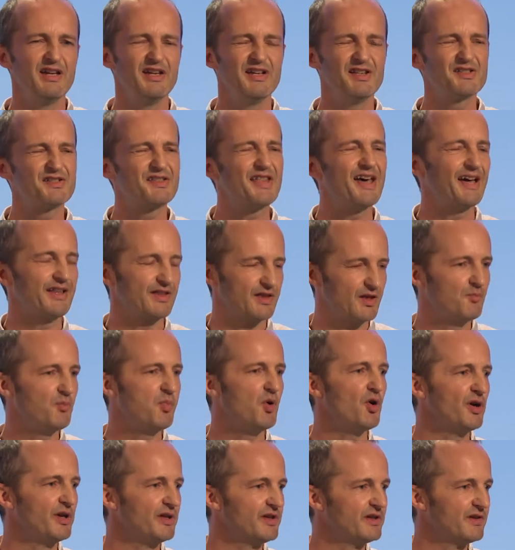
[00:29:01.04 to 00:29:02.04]
Is that the
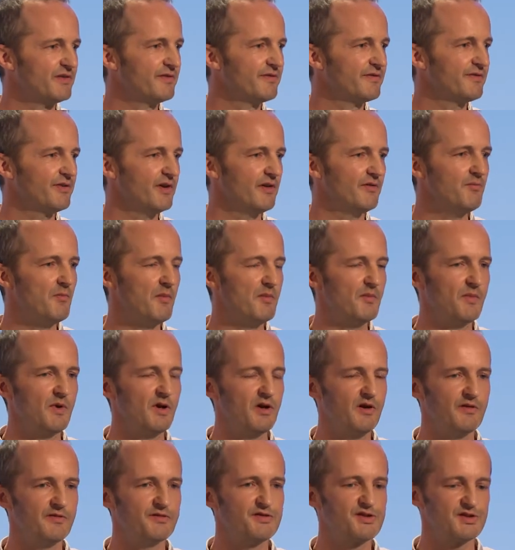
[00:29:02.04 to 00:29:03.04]
point of, of,
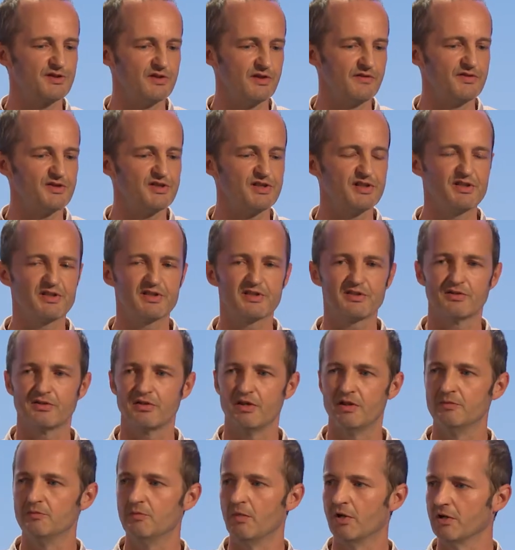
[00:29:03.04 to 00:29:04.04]
of services
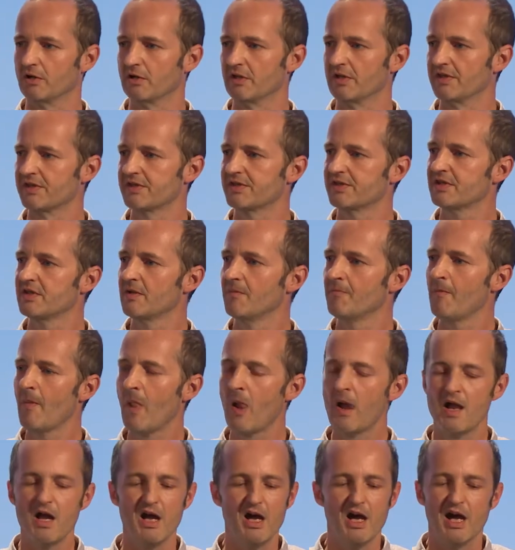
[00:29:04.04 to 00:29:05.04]
and monoliths?
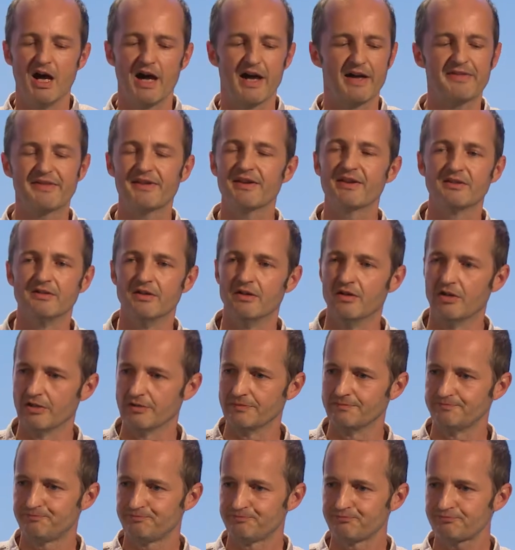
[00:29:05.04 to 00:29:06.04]
I think not.
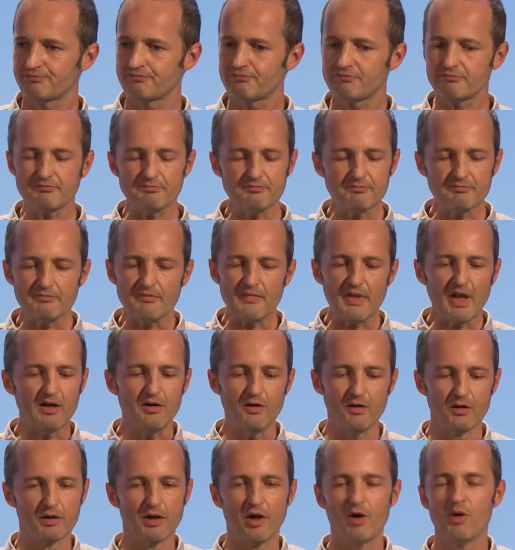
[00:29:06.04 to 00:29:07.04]

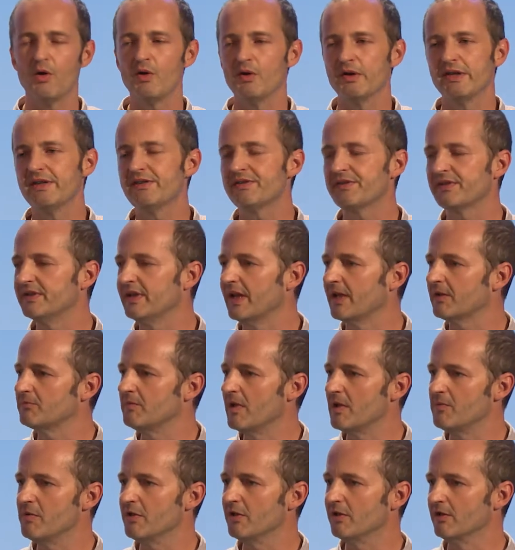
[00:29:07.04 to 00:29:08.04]
Although Ethernet
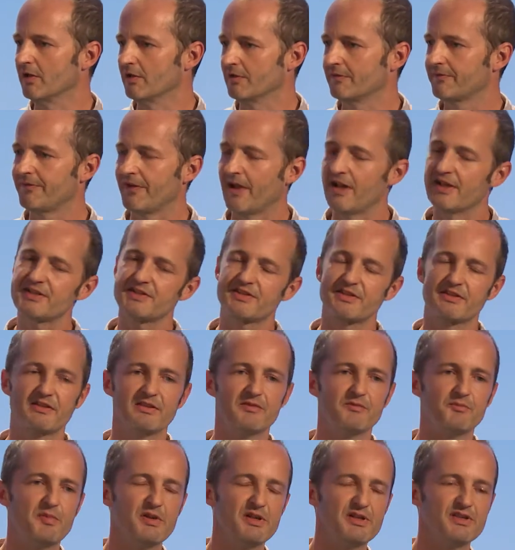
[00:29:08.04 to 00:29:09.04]
may be a lot faster
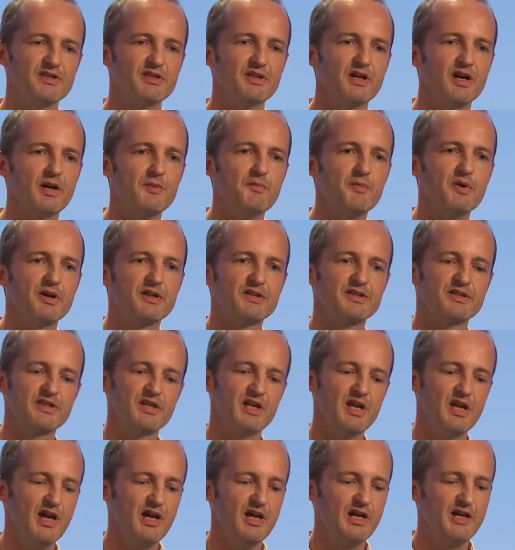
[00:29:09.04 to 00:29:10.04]
than PCI bus,
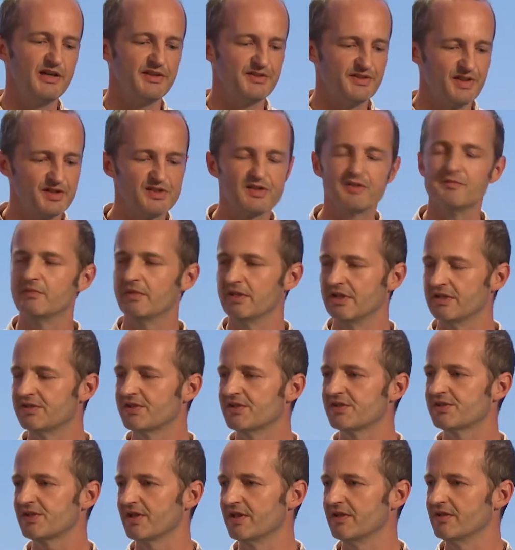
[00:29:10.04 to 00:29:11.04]
it doesn't mean
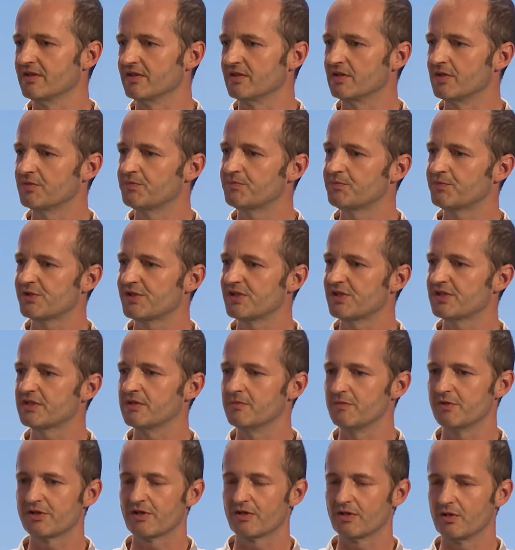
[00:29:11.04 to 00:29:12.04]
to say that the
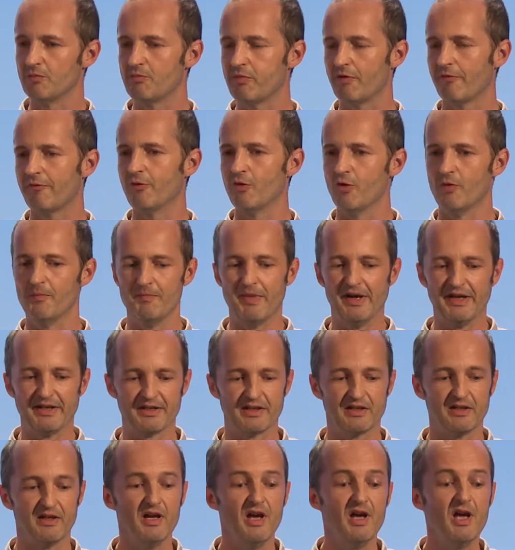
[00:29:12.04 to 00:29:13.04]
system is going to perform
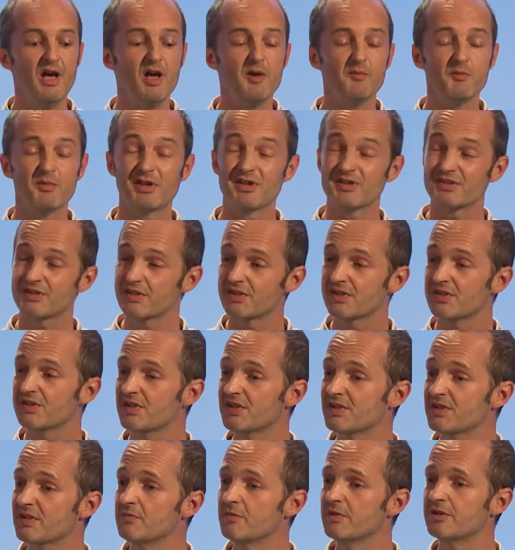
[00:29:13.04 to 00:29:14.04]
better because the
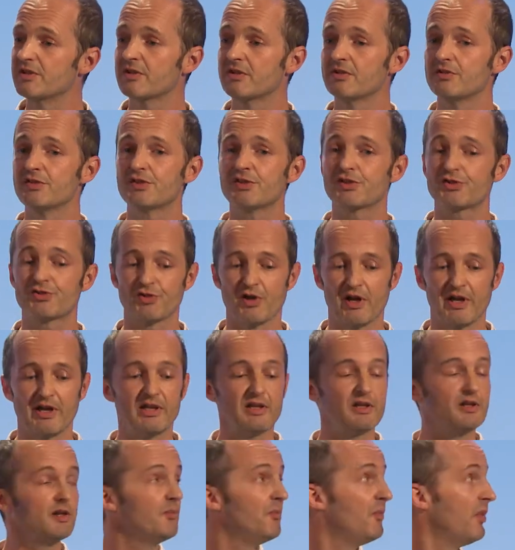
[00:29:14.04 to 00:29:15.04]
system is
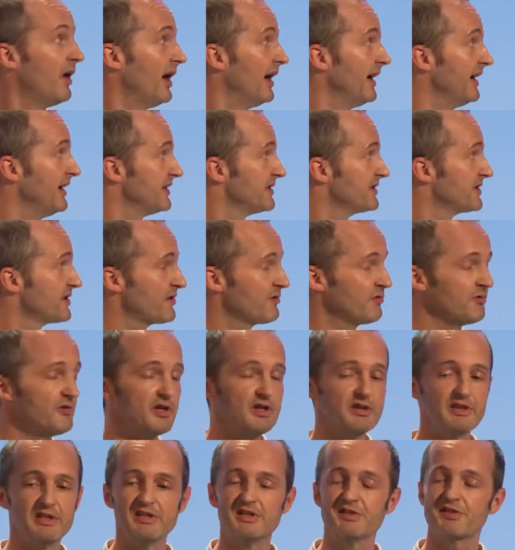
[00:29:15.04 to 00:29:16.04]
constrained by its
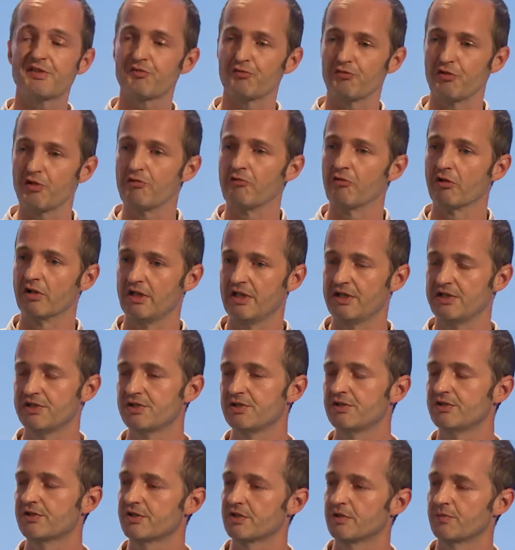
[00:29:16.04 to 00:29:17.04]
three, these three
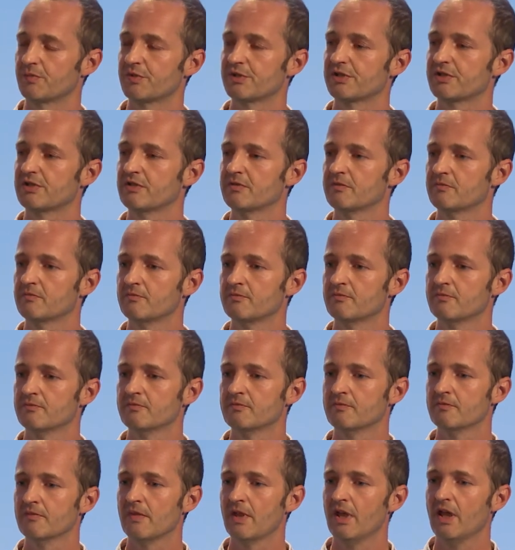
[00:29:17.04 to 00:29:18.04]
relationships.
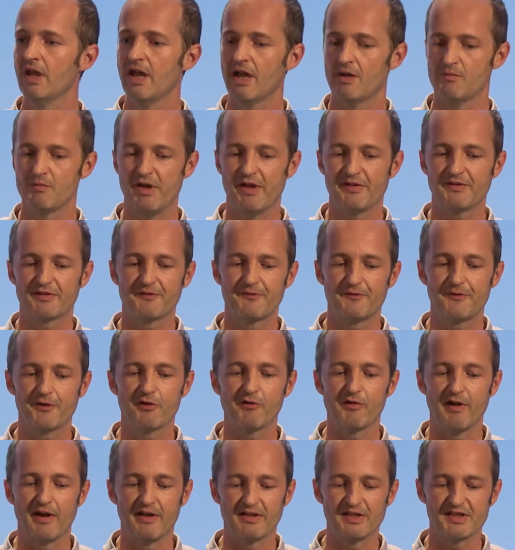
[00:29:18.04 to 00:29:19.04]
And we have to
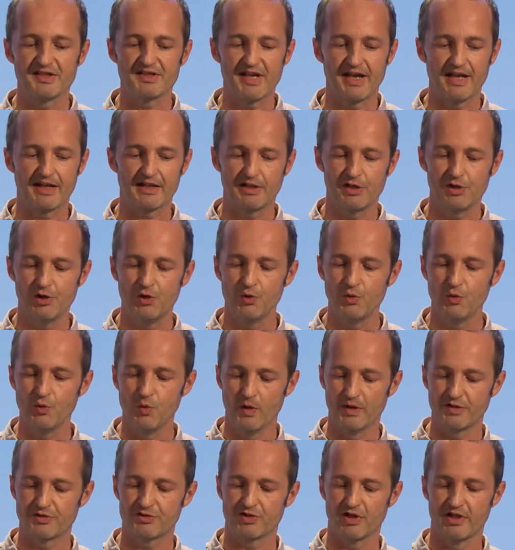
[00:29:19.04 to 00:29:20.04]
figure out exactly who
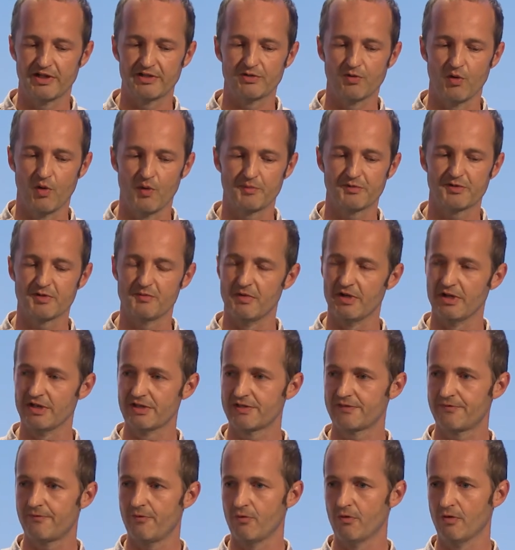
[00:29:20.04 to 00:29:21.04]
we're trying to
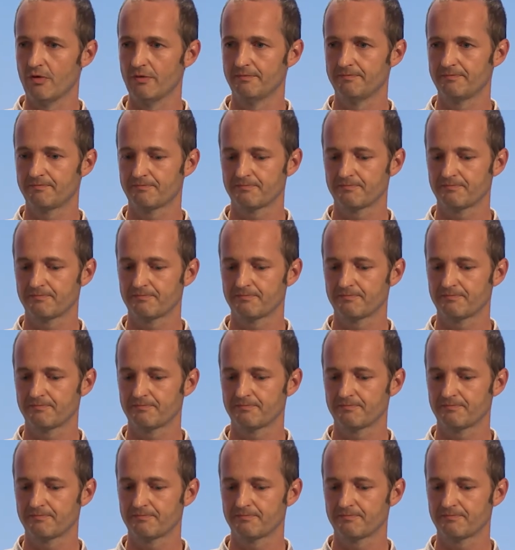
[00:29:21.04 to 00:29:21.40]
optimize for.